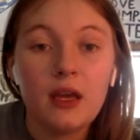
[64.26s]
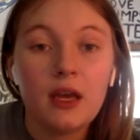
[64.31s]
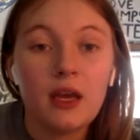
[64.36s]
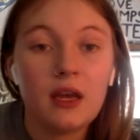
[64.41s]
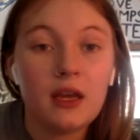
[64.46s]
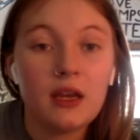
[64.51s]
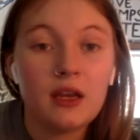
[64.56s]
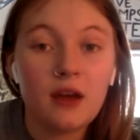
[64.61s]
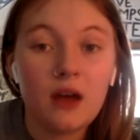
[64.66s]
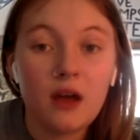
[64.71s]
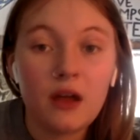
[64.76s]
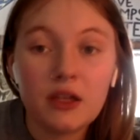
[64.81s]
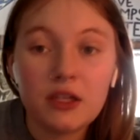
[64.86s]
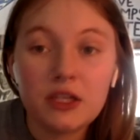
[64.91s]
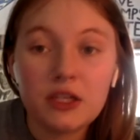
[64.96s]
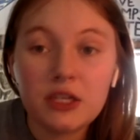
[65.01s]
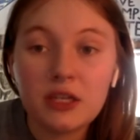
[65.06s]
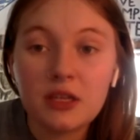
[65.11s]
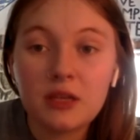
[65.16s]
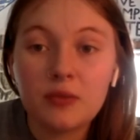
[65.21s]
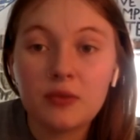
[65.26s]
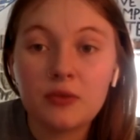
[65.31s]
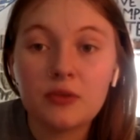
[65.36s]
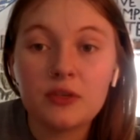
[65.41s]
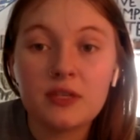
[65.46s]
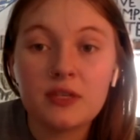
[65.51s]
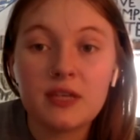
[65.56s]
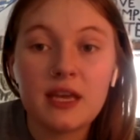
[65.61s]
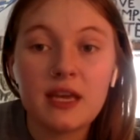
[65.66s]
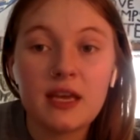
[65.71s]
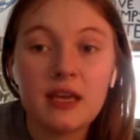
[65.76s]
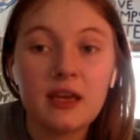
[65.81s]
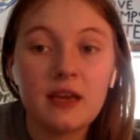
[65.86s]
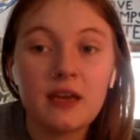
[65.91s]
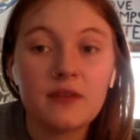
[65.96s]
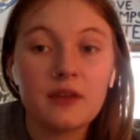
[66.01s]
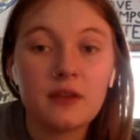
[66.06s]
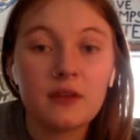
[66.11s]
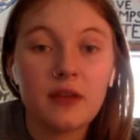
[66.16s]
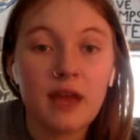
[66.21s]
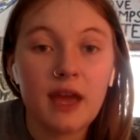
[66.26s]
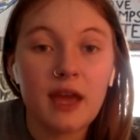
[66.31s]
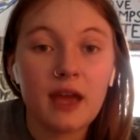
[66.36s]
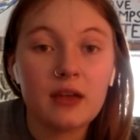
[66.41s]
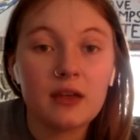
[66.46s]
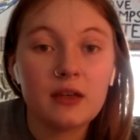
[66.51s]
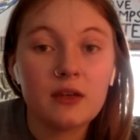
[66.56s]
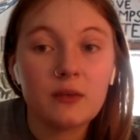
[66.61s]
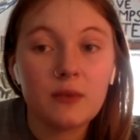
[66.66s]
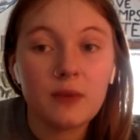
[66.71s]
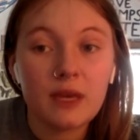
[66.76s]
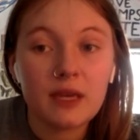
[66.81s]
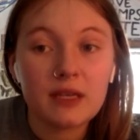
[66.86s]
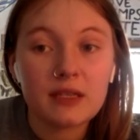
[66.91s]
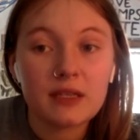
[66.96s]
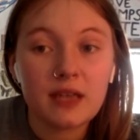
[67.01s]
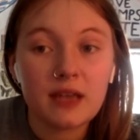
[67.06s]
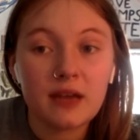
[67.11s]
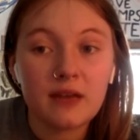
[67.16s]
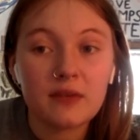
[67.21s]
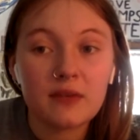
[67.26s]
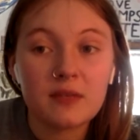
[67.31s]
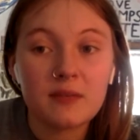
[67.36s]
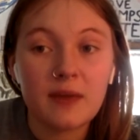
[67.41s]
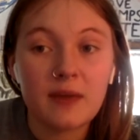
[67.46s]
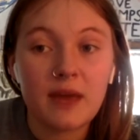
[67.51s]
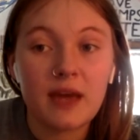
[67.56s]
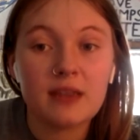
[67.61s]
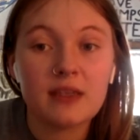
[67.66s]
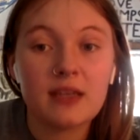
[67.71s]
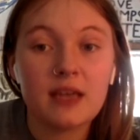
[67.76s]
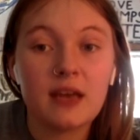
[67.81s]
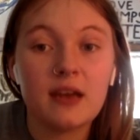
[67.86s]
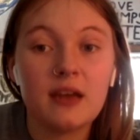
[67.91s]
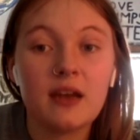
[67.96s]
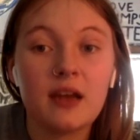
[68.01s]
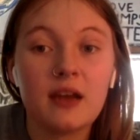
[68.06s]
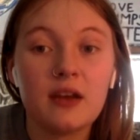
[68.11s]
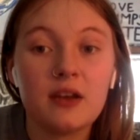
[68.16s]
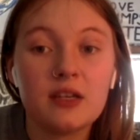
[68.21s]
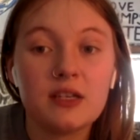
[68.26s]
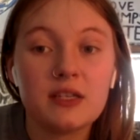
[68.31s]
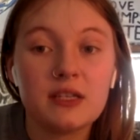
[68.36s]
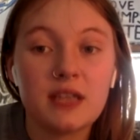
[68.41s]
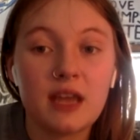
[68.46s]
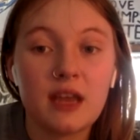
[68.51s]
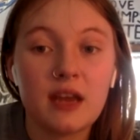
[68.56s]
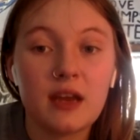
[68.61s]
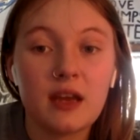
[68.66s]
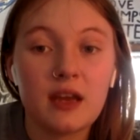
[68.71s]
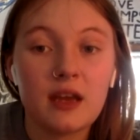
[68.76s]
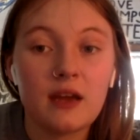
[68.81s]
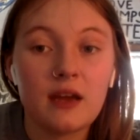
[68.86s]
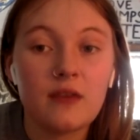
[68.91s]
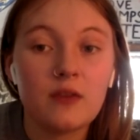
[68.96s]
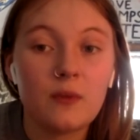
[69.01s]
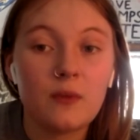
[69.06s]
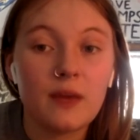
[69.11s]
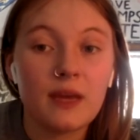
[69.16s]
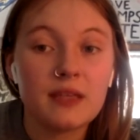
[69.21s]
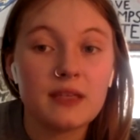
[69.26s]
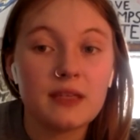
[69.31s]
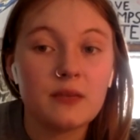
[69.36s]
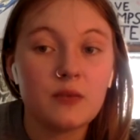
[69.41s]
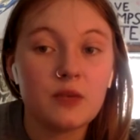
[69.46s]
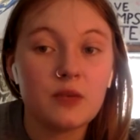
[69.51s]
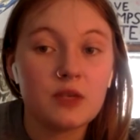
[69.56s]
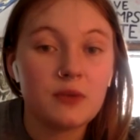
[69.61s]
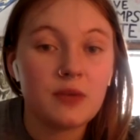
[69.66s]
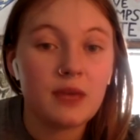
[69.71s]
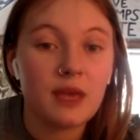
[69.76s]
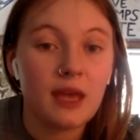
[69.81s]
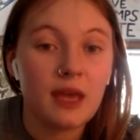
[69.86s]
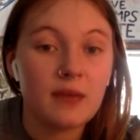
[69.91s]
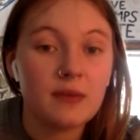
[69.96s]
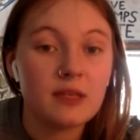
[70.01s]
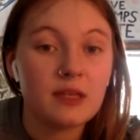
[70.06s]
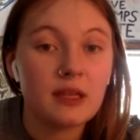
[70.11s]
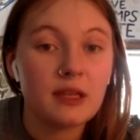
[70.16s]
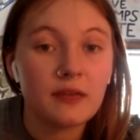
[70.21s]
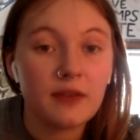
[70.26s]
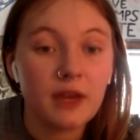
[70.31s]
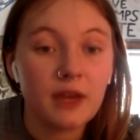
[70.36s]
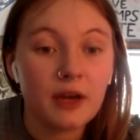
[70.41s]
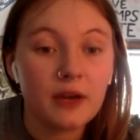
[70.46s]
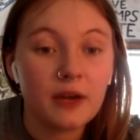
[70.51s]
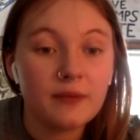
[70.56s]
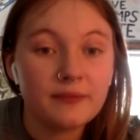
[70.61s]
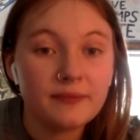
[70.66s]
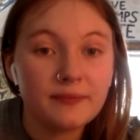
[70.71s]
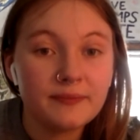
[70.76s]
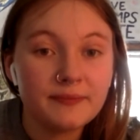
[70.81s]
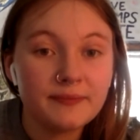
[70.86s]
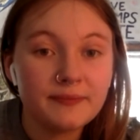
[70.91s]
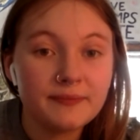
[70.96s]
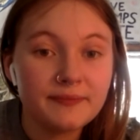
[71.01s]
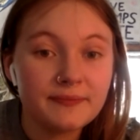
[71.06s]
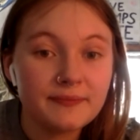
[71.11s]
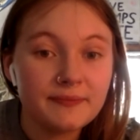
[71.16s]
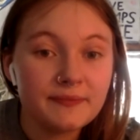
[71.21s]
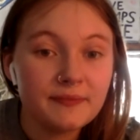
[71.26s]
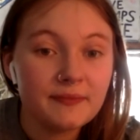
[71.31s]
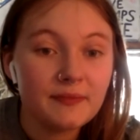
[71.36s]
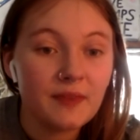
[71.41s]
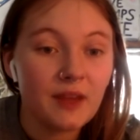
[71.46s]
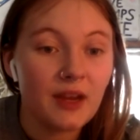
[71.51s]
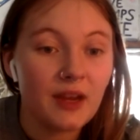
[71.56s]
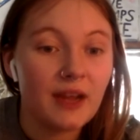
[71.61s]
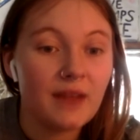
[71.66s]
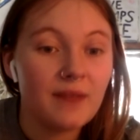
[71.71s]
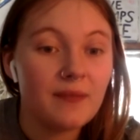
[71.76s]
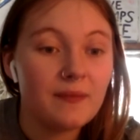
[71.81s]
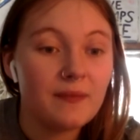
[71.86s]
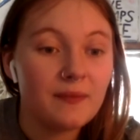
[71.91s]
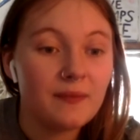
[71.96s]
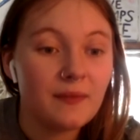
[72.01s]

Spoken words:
In acknowledging the brutal taking of their land, we extend respect and an understanding of the ways in which we came to live here. Right.